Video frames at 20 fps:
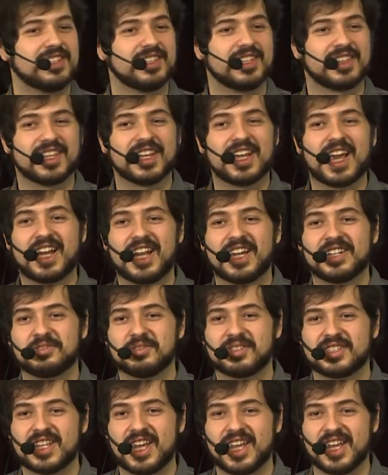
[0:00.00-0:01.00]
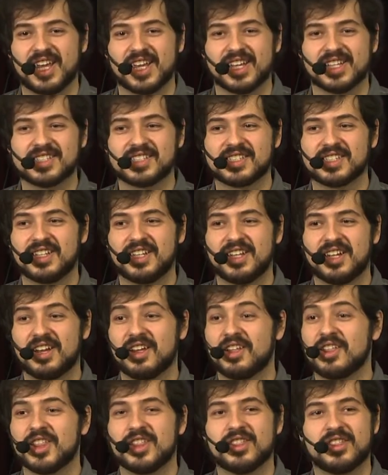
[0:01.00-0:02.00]
thing I like to say is
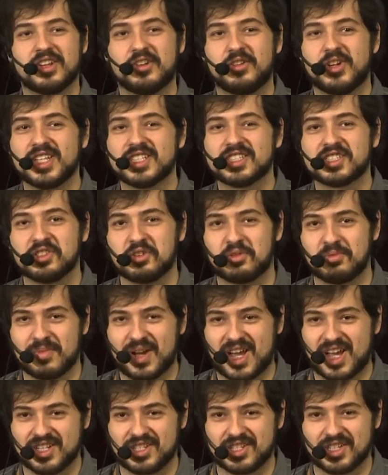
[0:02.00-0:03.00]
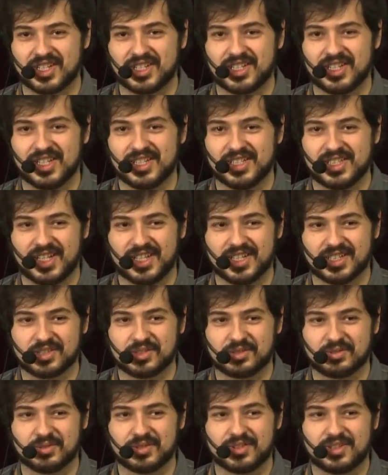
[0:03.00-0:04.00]
there is no magic in data
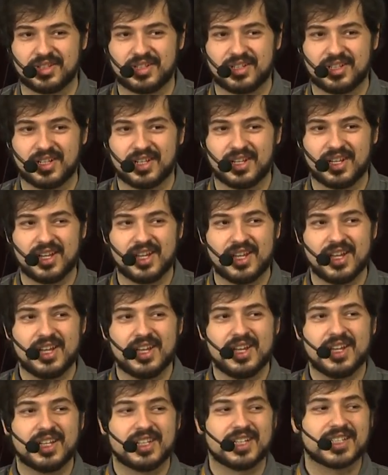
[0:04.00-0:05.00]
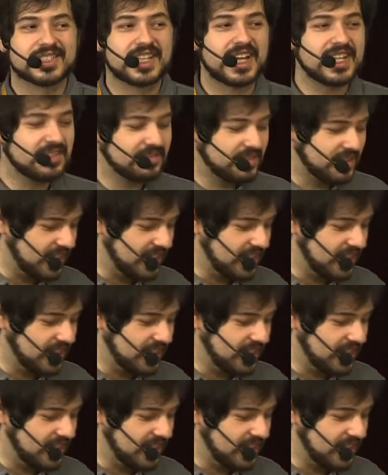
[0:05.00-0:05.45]
store. That's kind of